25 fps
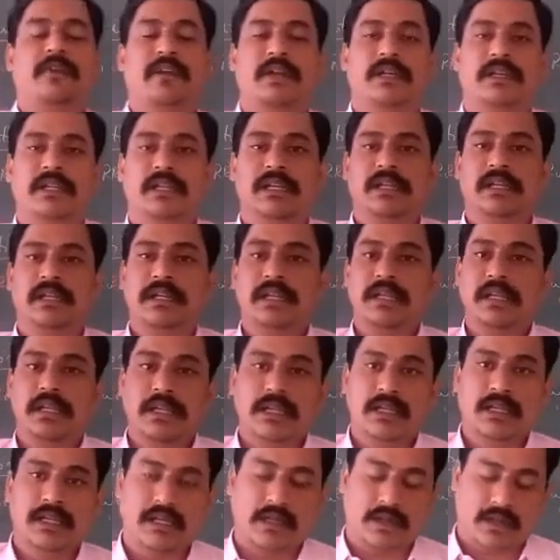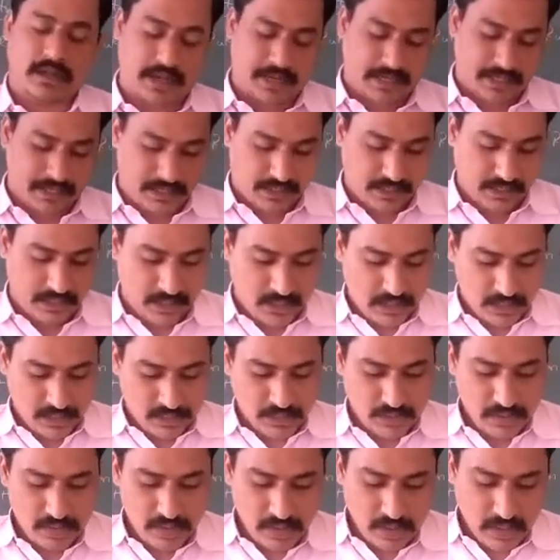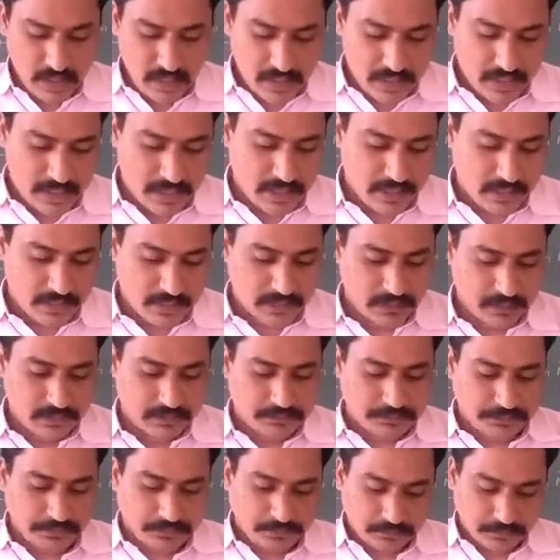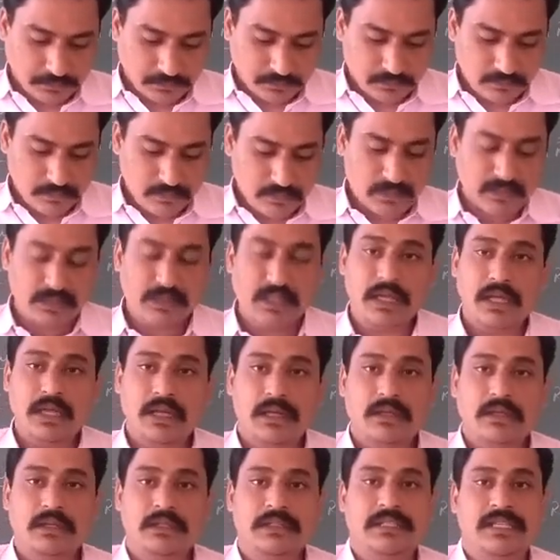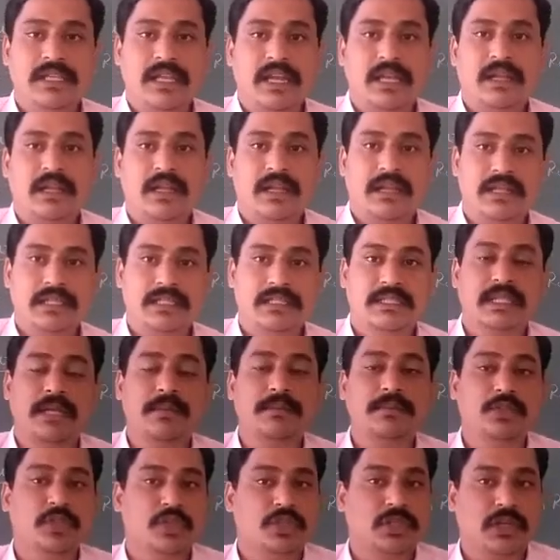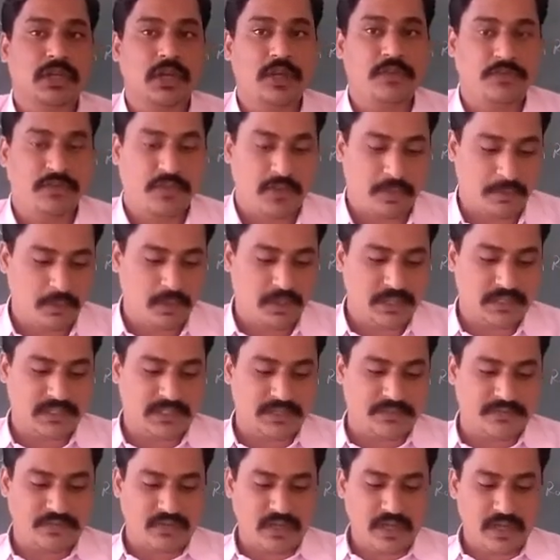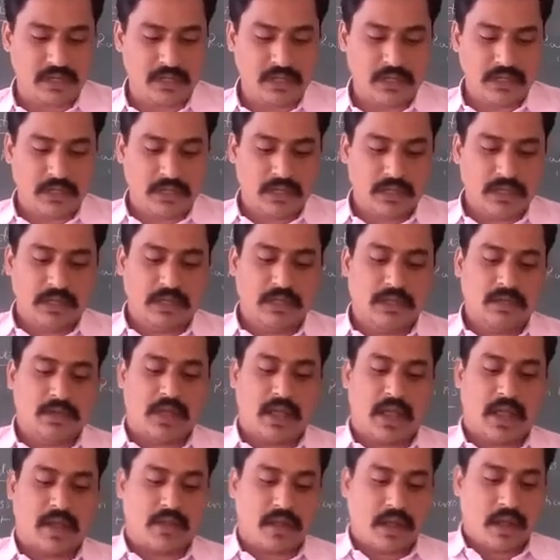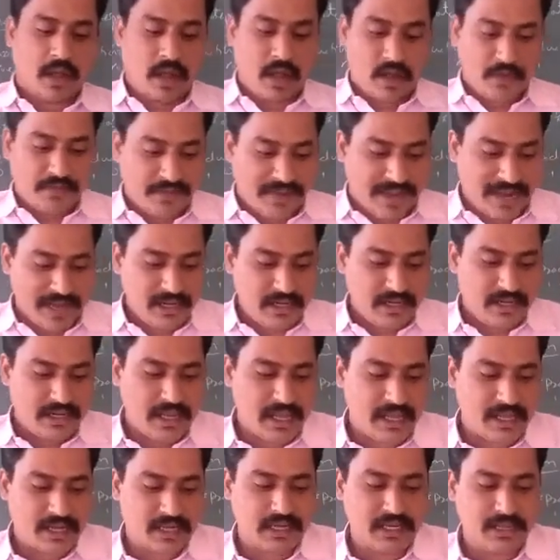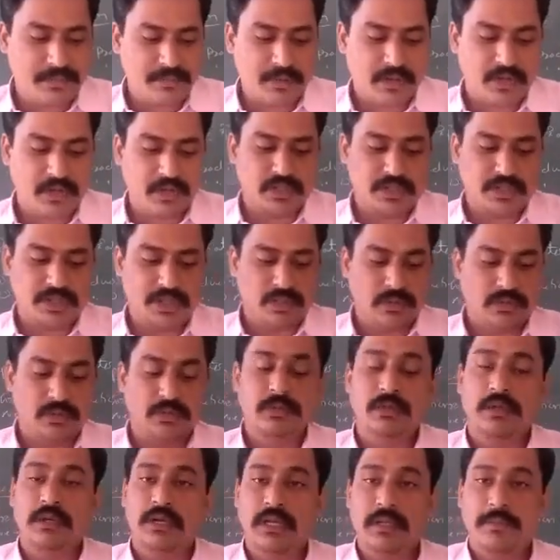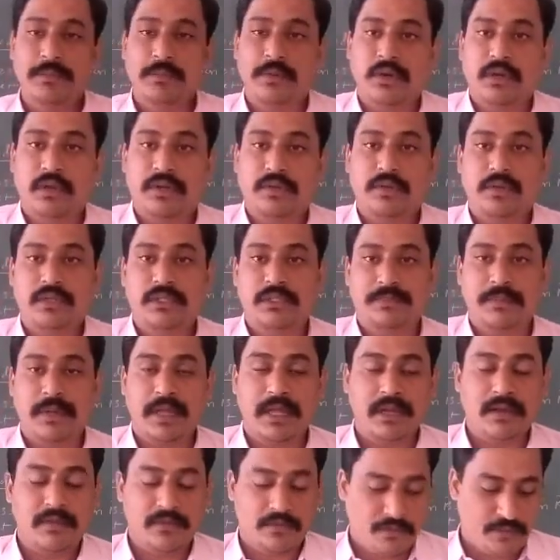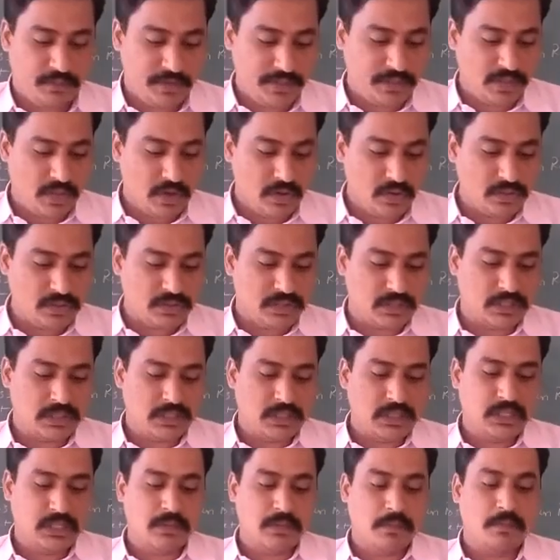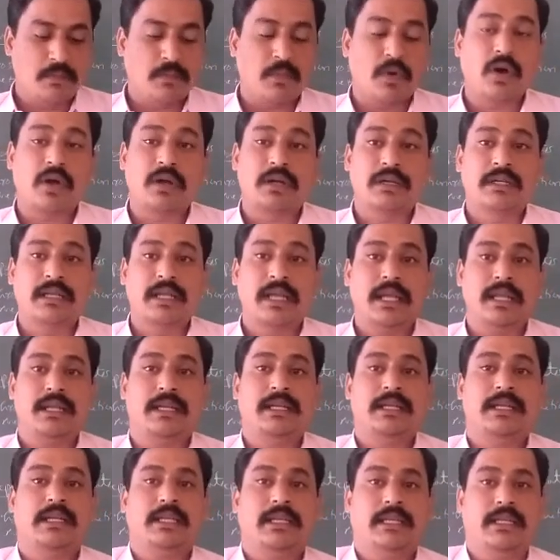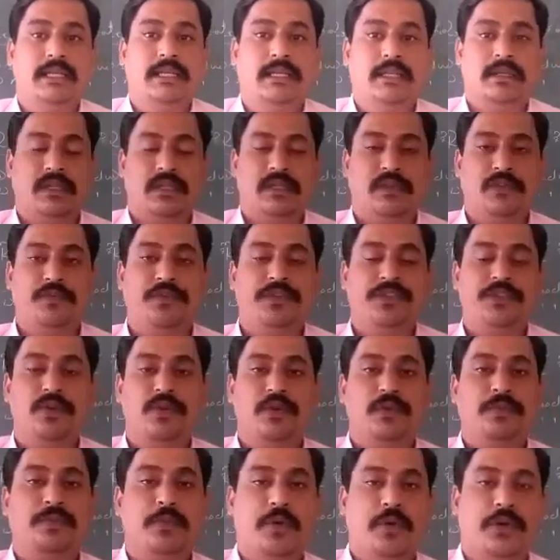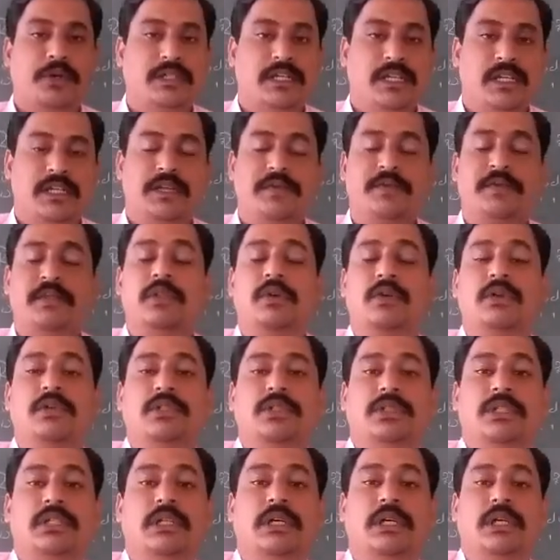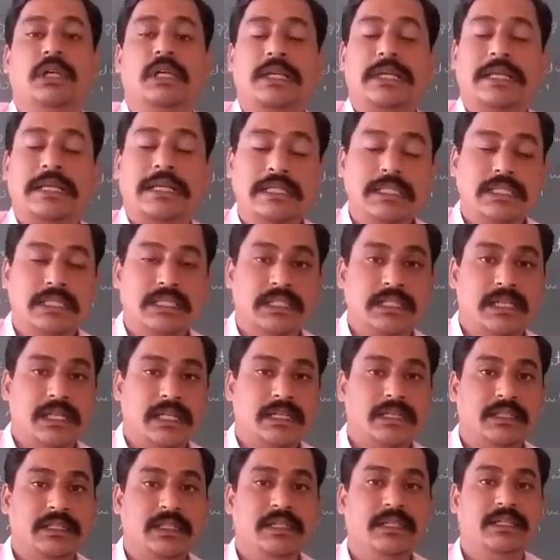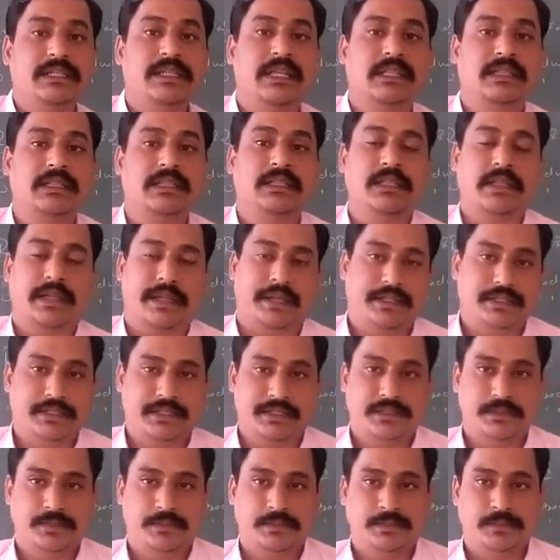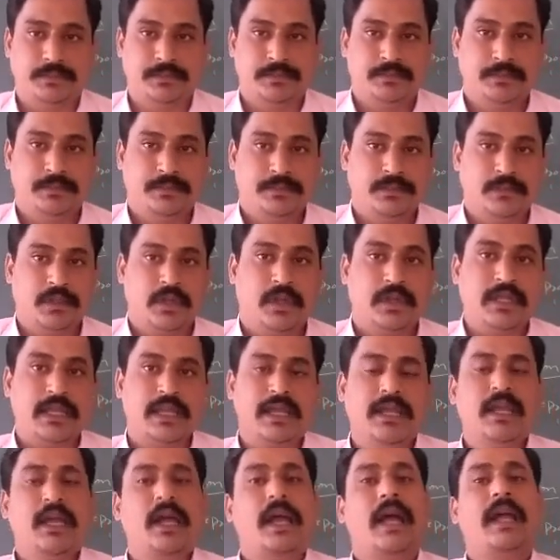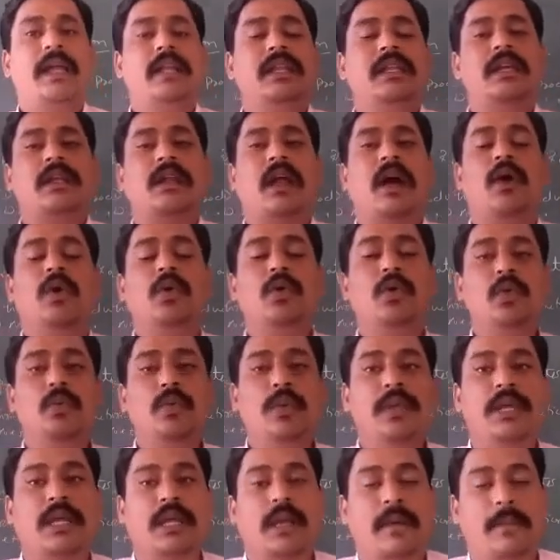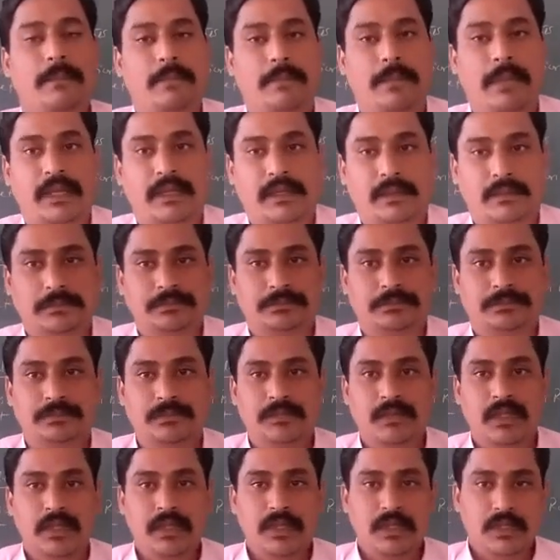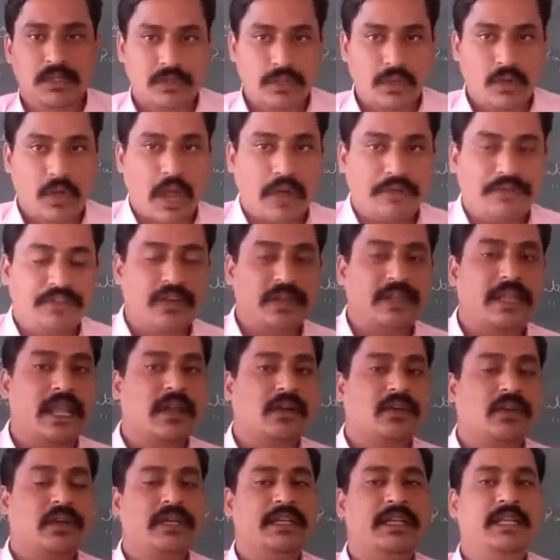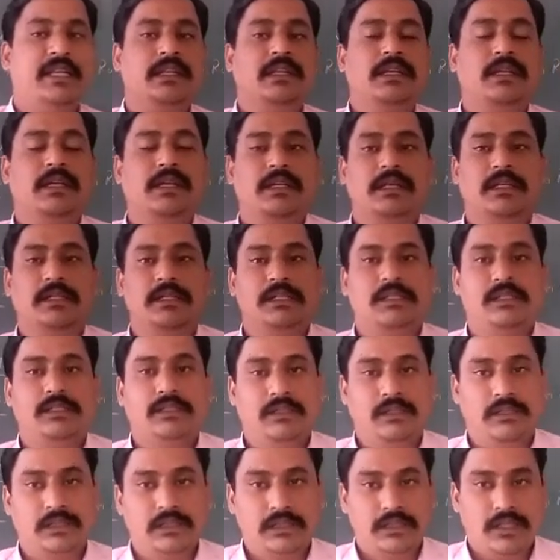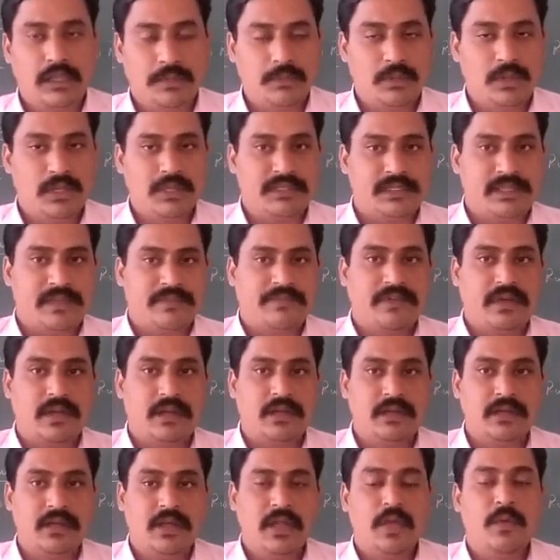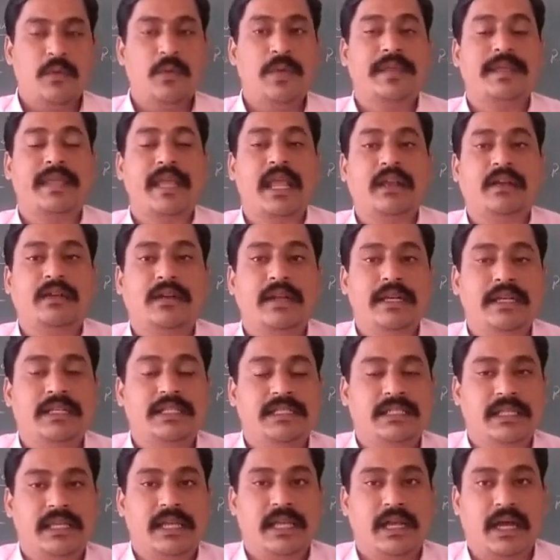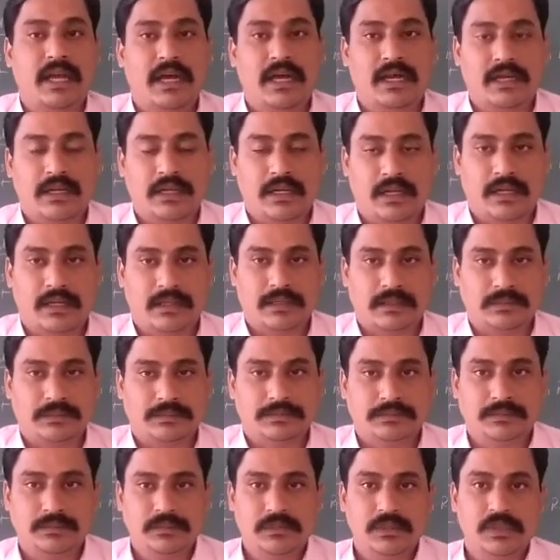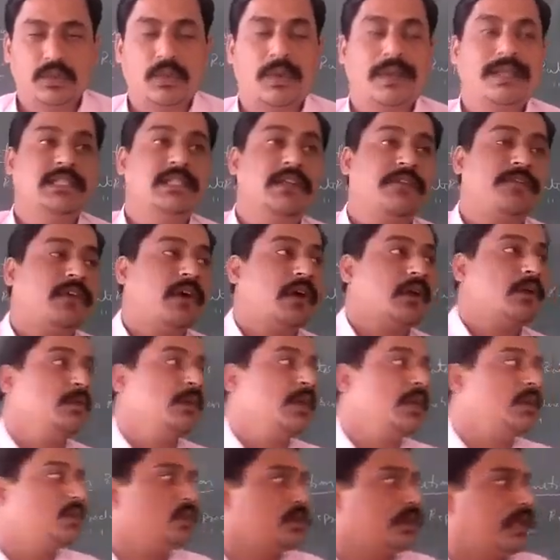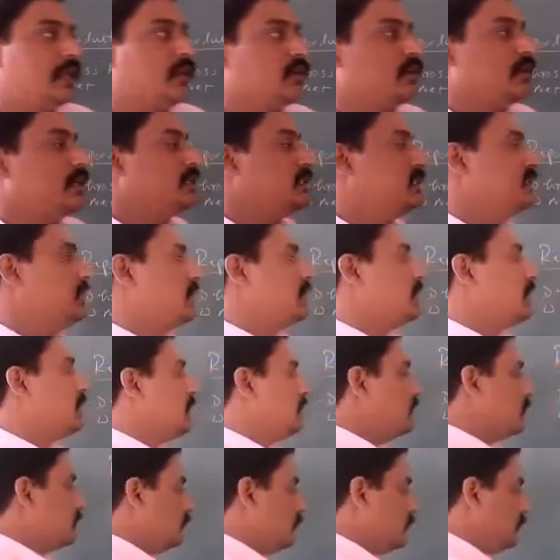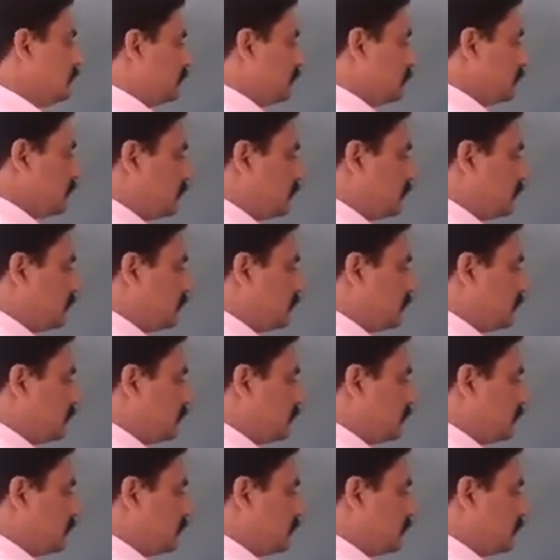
fertility rate. So here the GRR is sum total of WSFR of entire reproductive span without mortality, without considering the death rate. Okay, and here how do we compare? So after calculating WSFR, we calculate GRR. So what is the formula to calculate GRR?